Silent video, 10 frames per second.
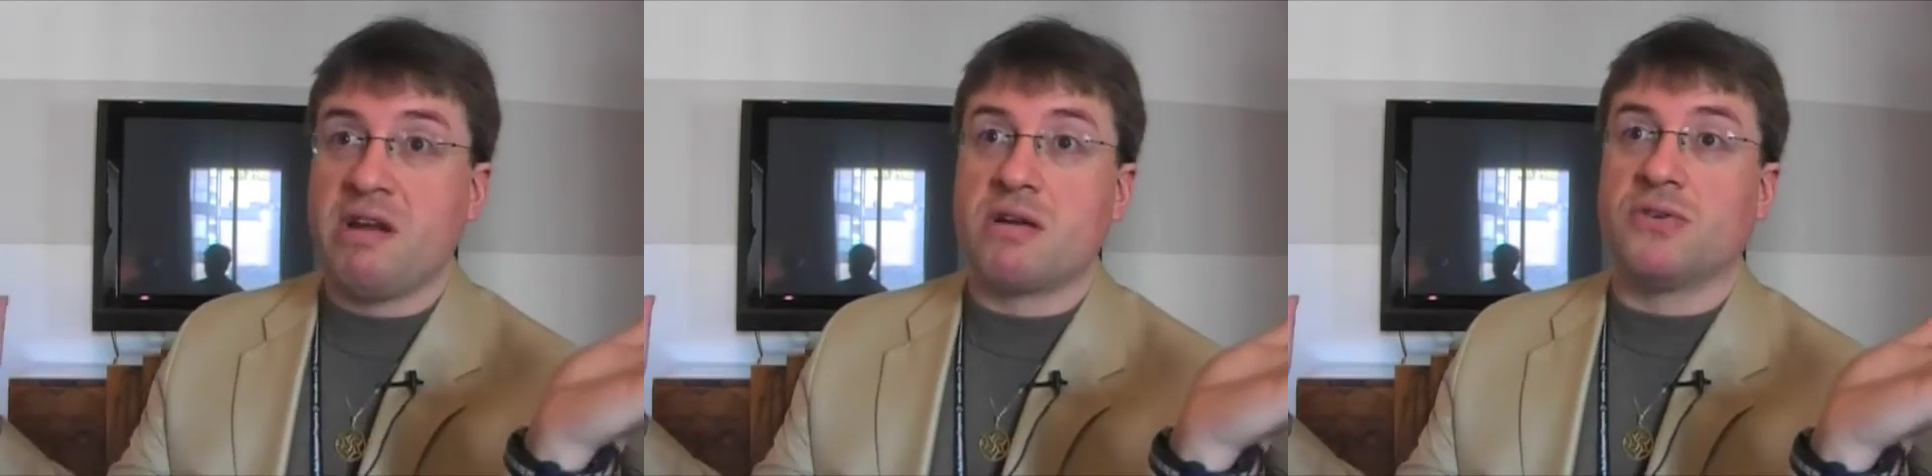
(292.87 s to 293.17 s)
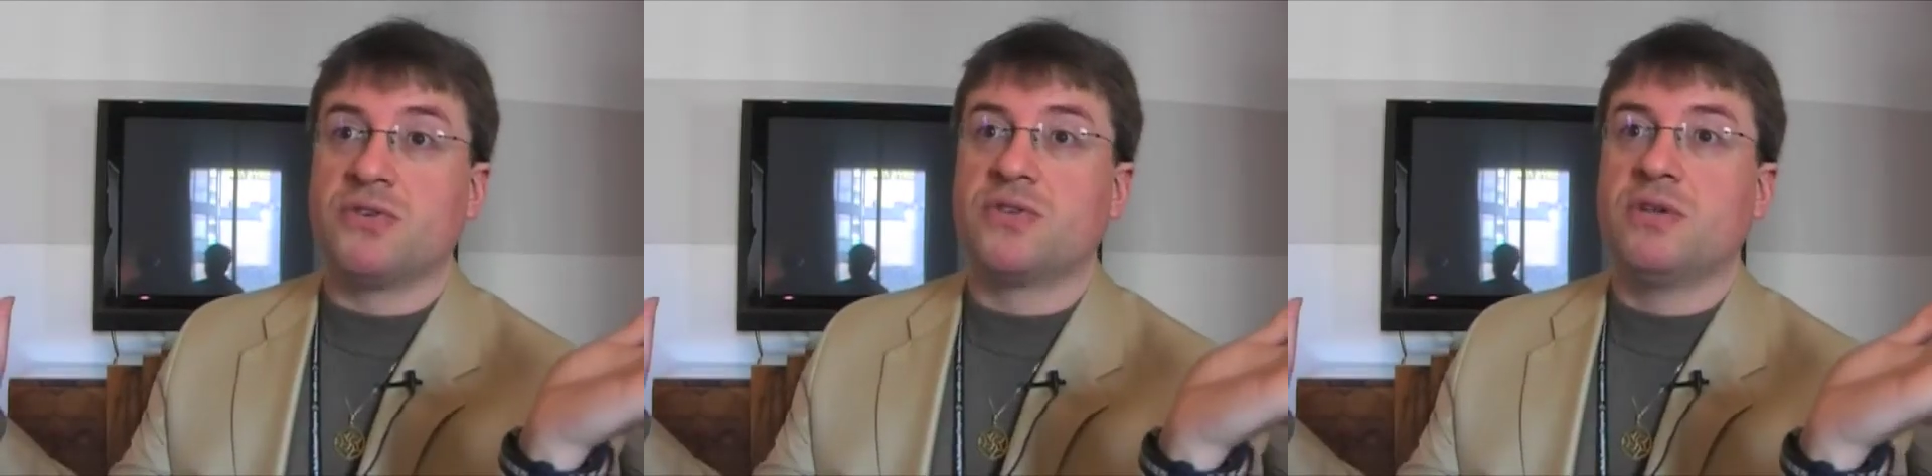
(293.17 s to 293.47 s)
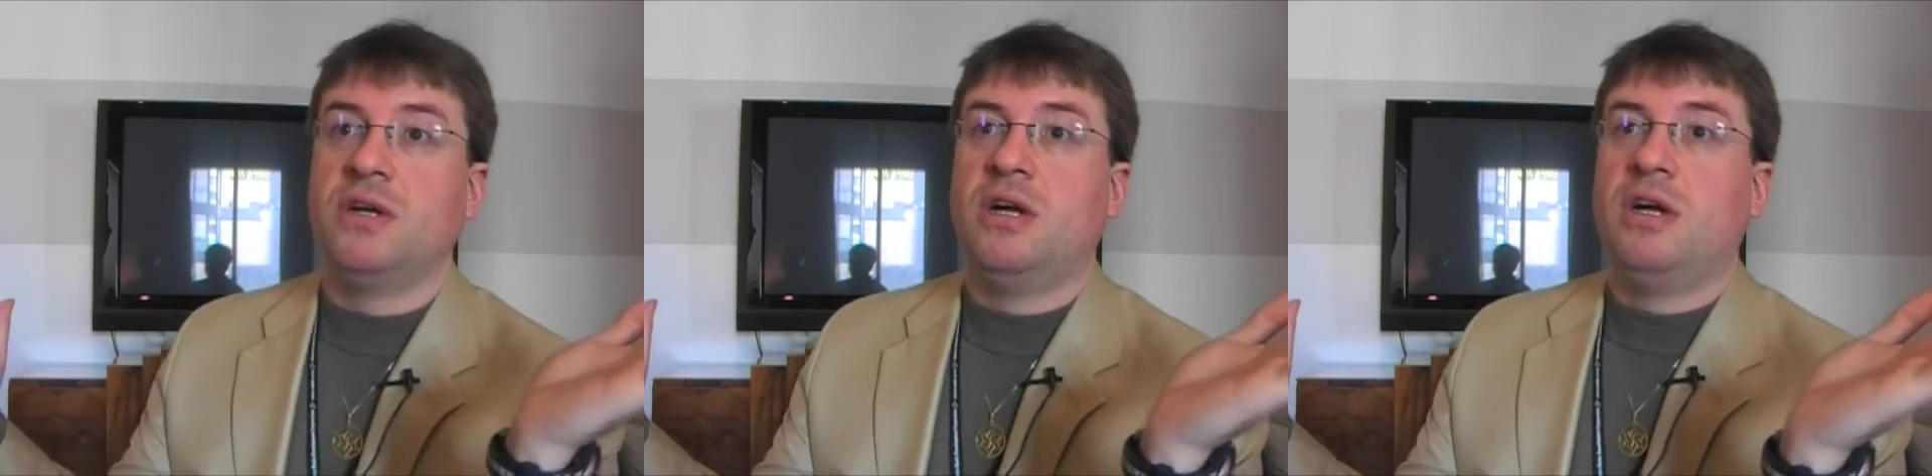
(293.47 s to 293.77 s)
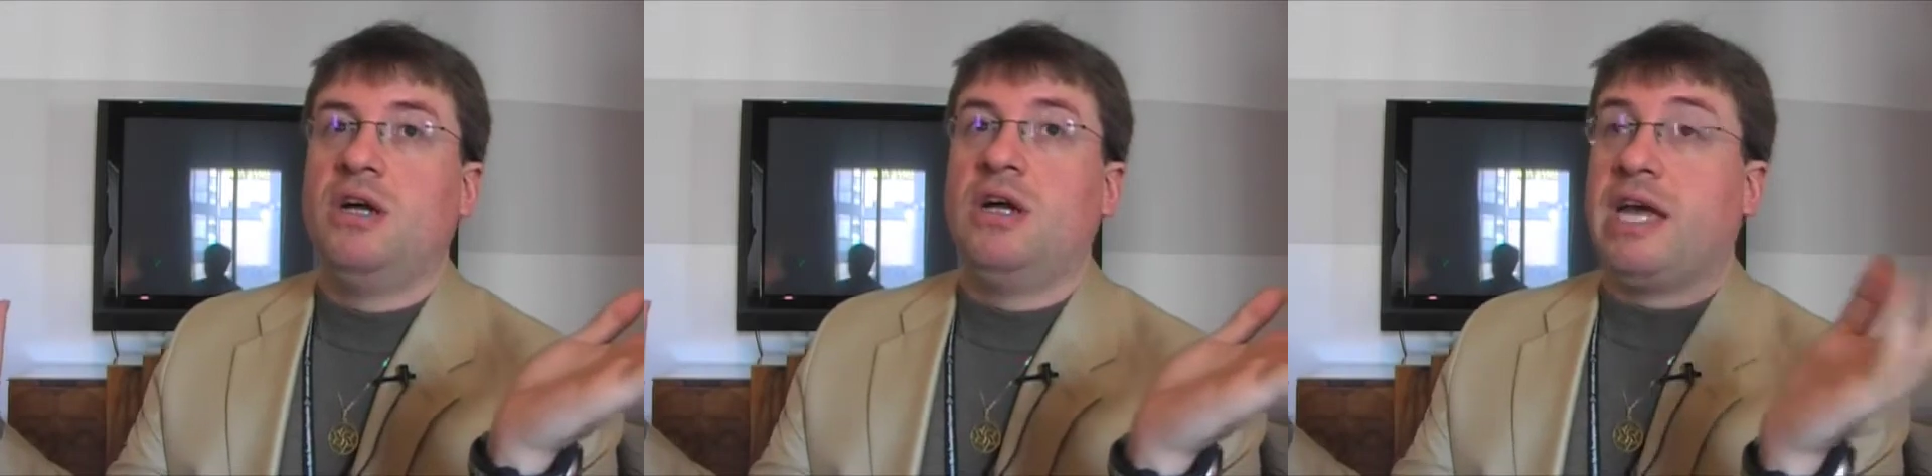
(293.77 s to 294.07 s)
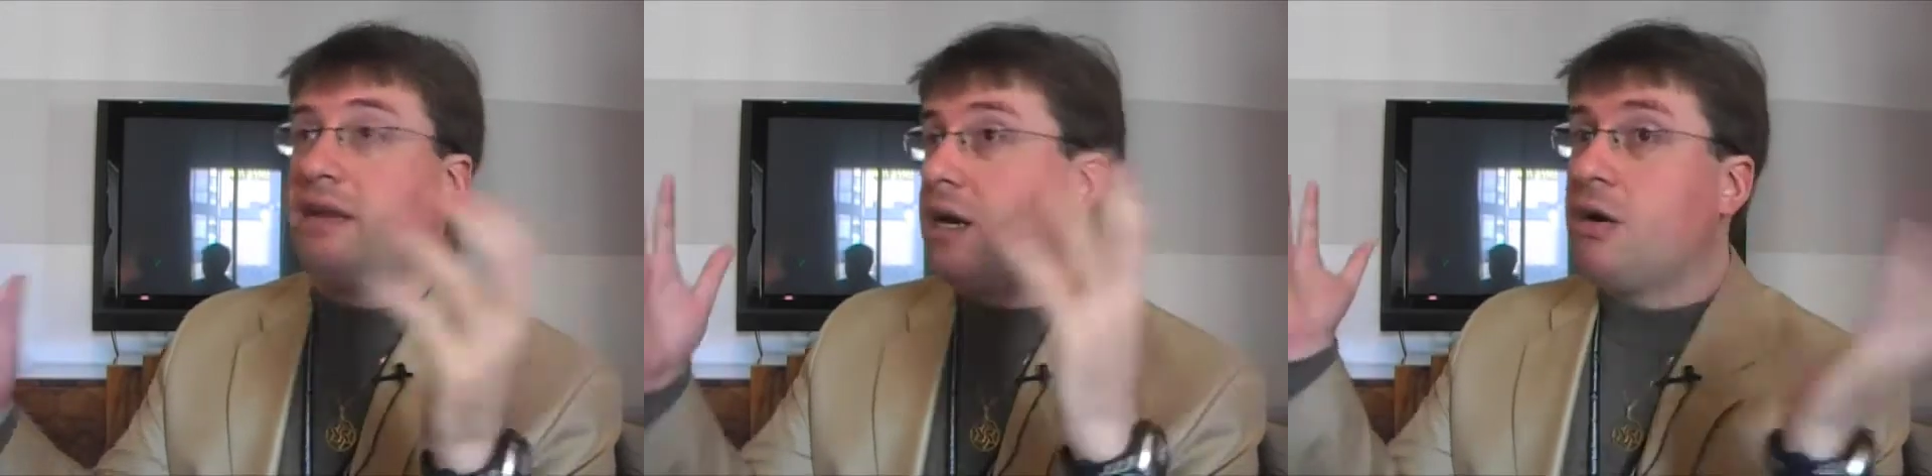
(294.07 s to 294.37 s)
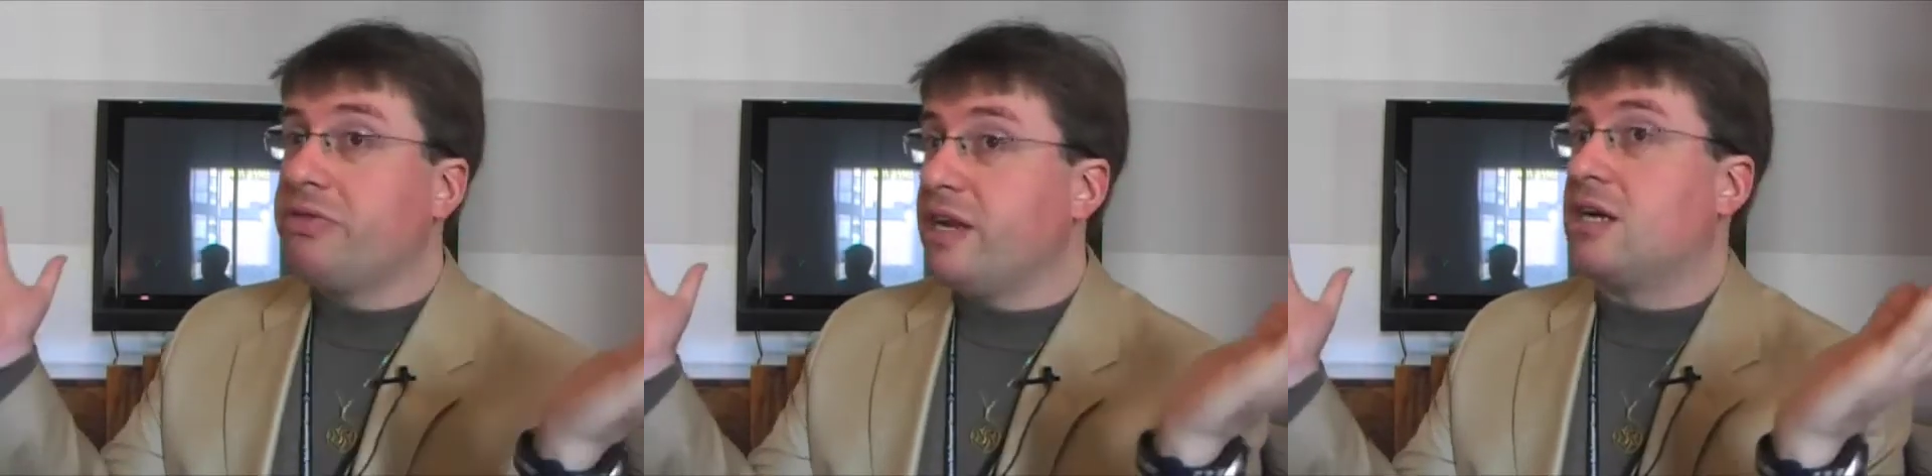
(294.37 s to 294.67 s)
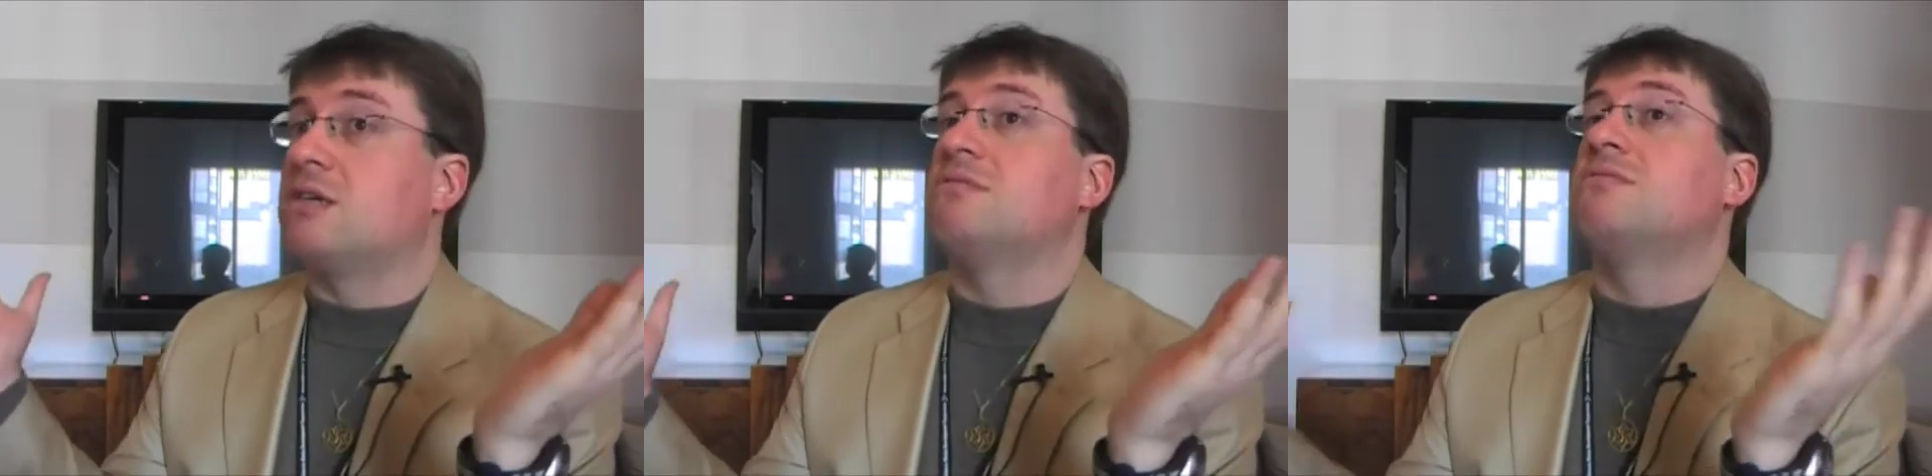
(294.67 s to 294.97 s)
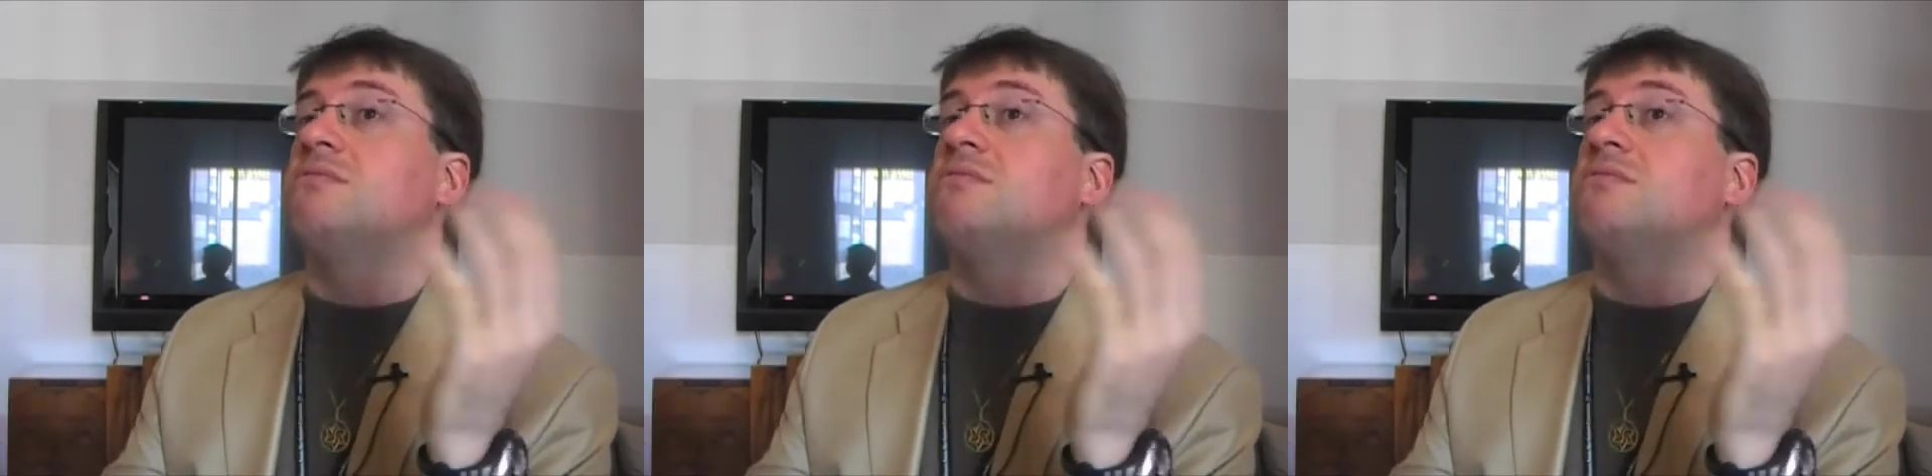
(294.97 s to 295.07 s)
years, and they're out there.